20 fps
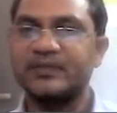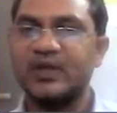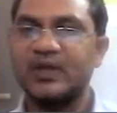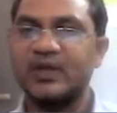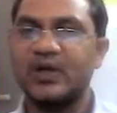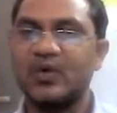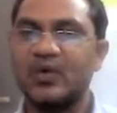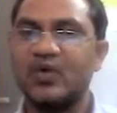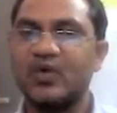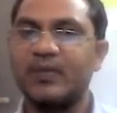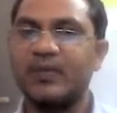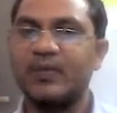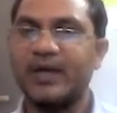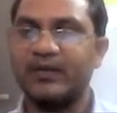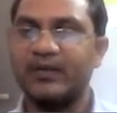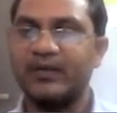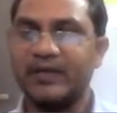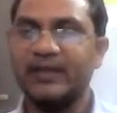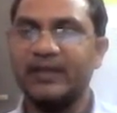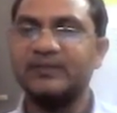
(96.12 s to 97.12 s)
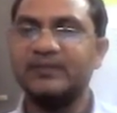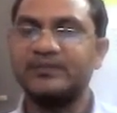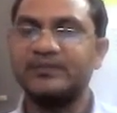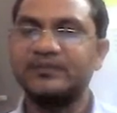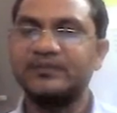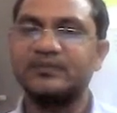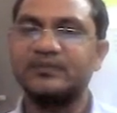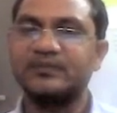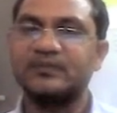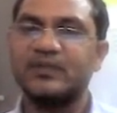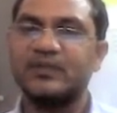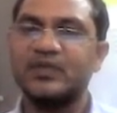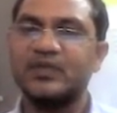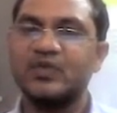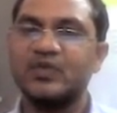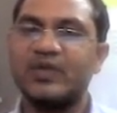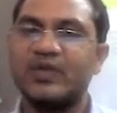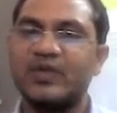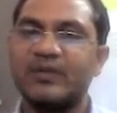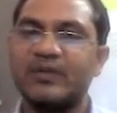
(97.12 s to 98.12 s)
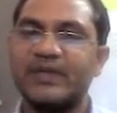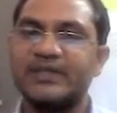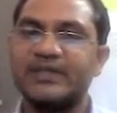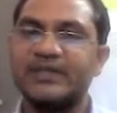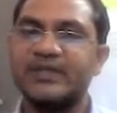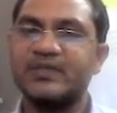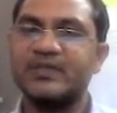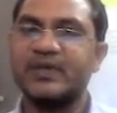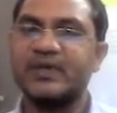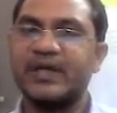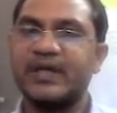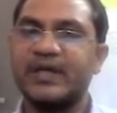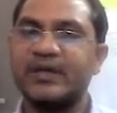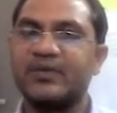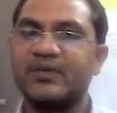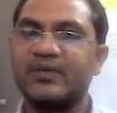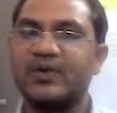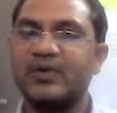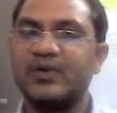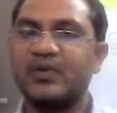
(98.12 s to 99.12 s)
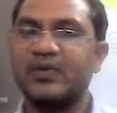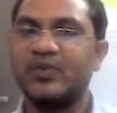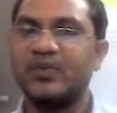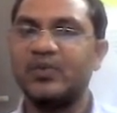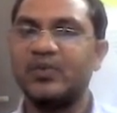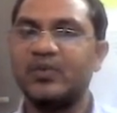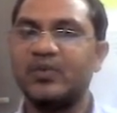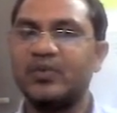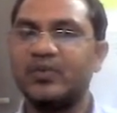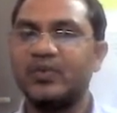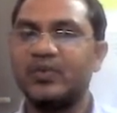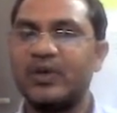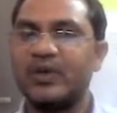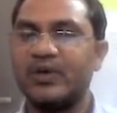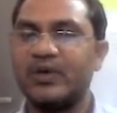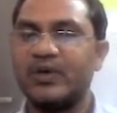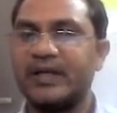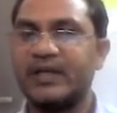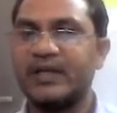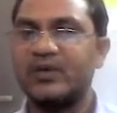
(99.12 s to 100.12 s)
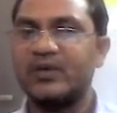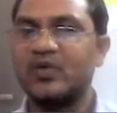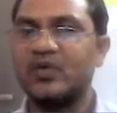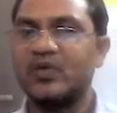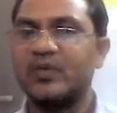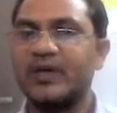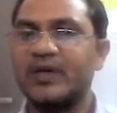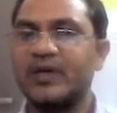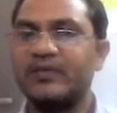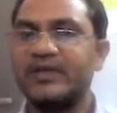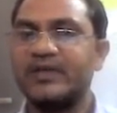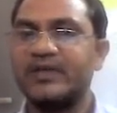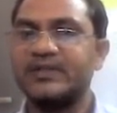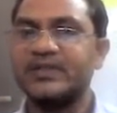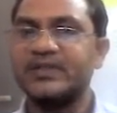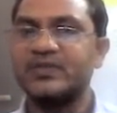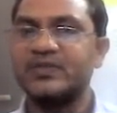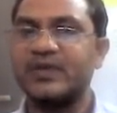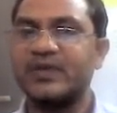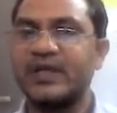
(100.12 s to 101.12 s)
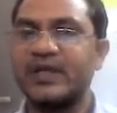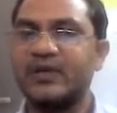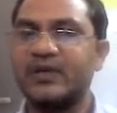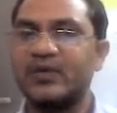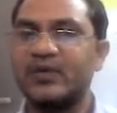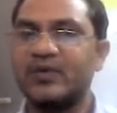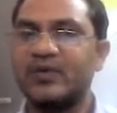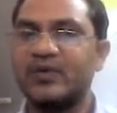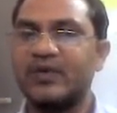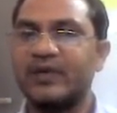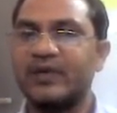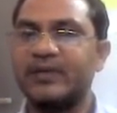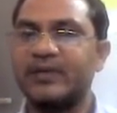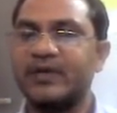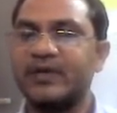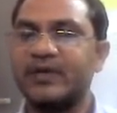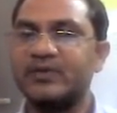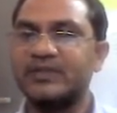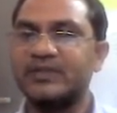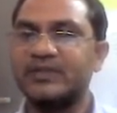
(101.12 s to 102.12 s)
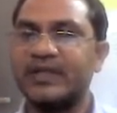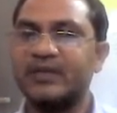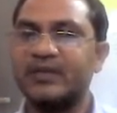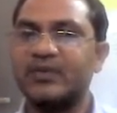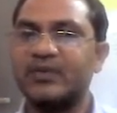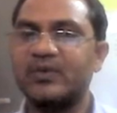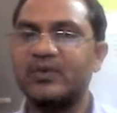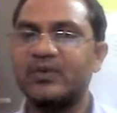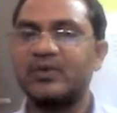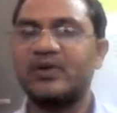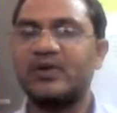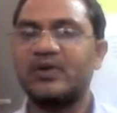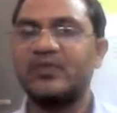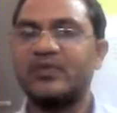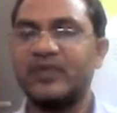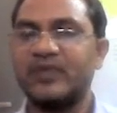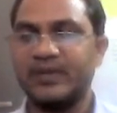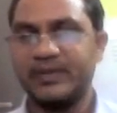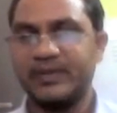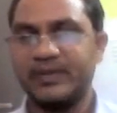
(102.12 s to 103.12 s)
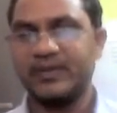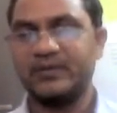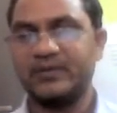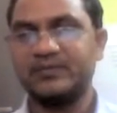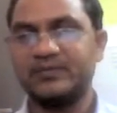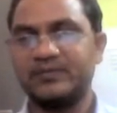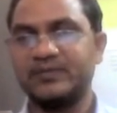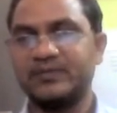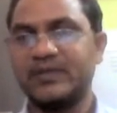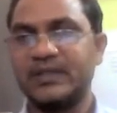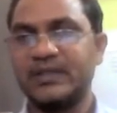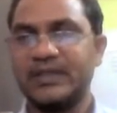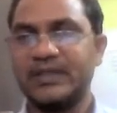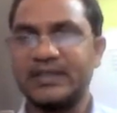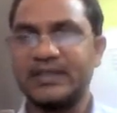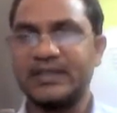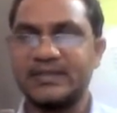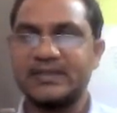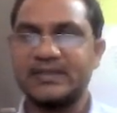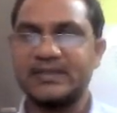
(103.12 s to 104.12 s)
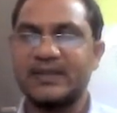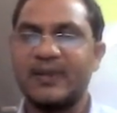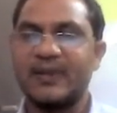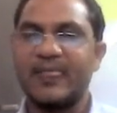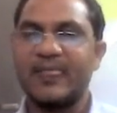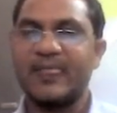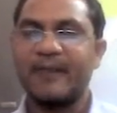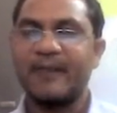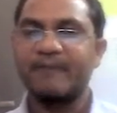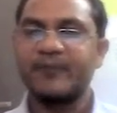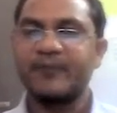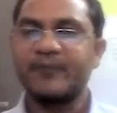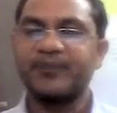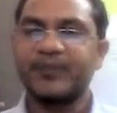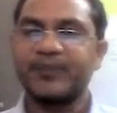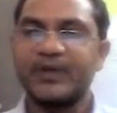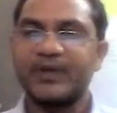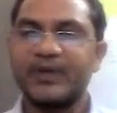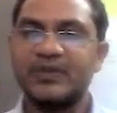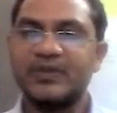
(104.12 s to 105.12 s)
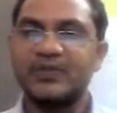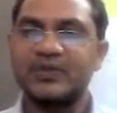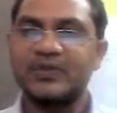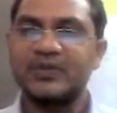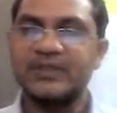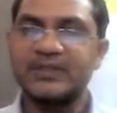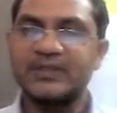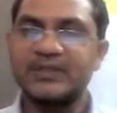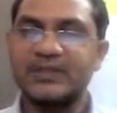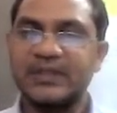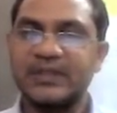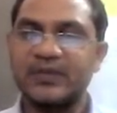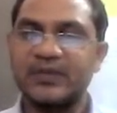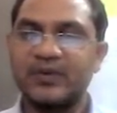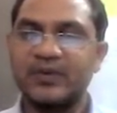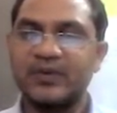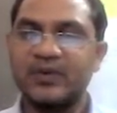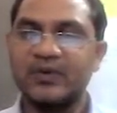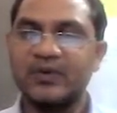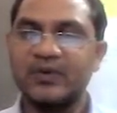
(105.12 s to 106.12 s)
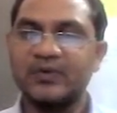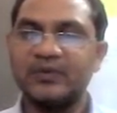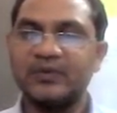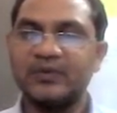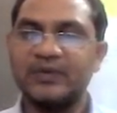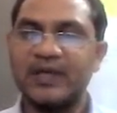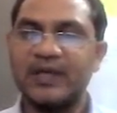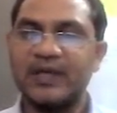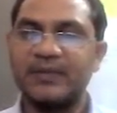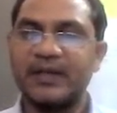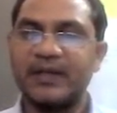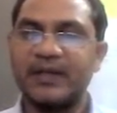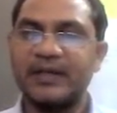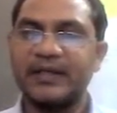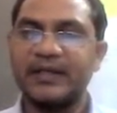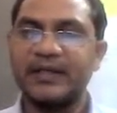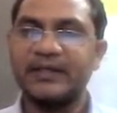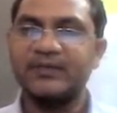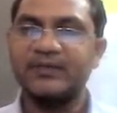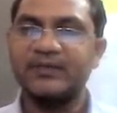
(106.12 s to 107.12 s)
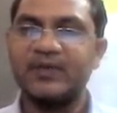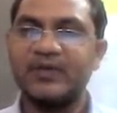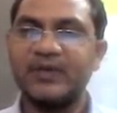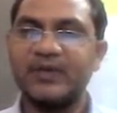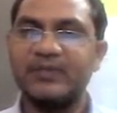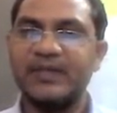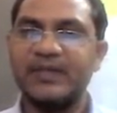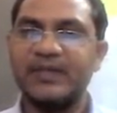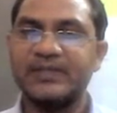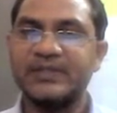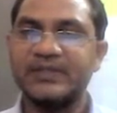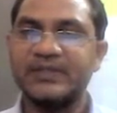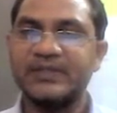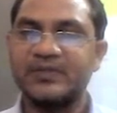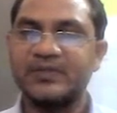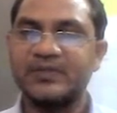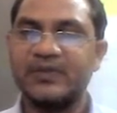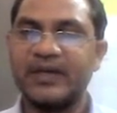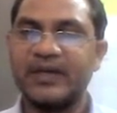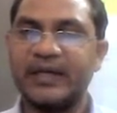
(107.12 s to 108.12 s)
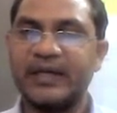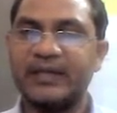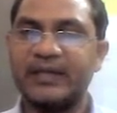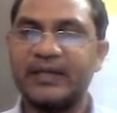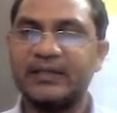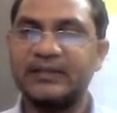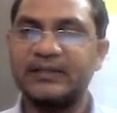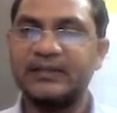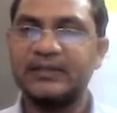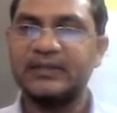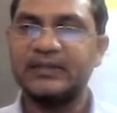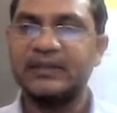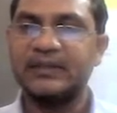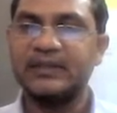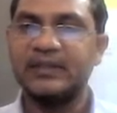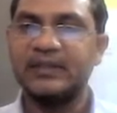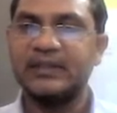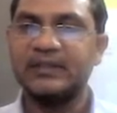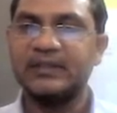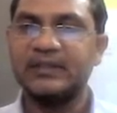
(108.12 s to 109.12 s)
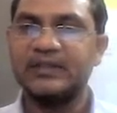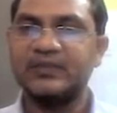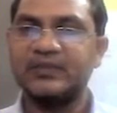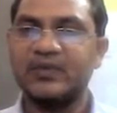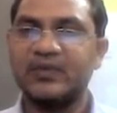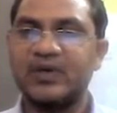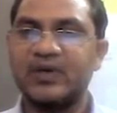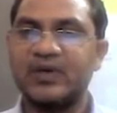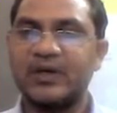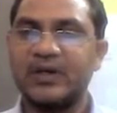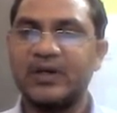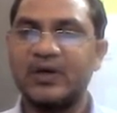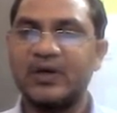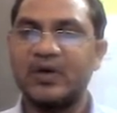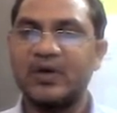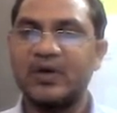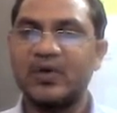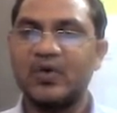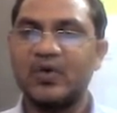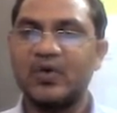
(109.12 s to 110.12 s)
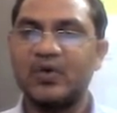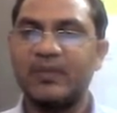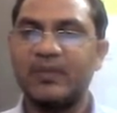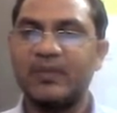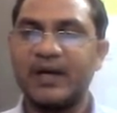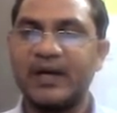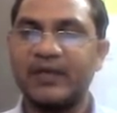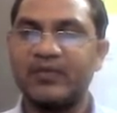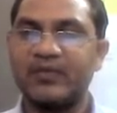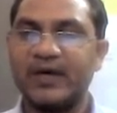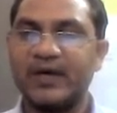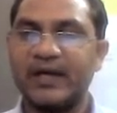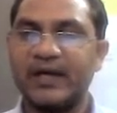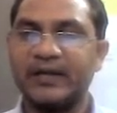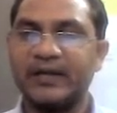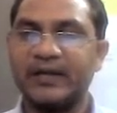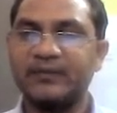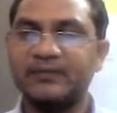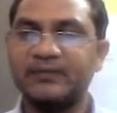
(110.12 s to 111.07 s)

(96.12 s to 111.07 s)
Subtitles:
rho by y. So 1 by c square equal to, we have written rho by y, c square equal y by rho, c equal to of y by rho. Yes. So this is equal to, I am writing 1 by c square is what? Rho by y,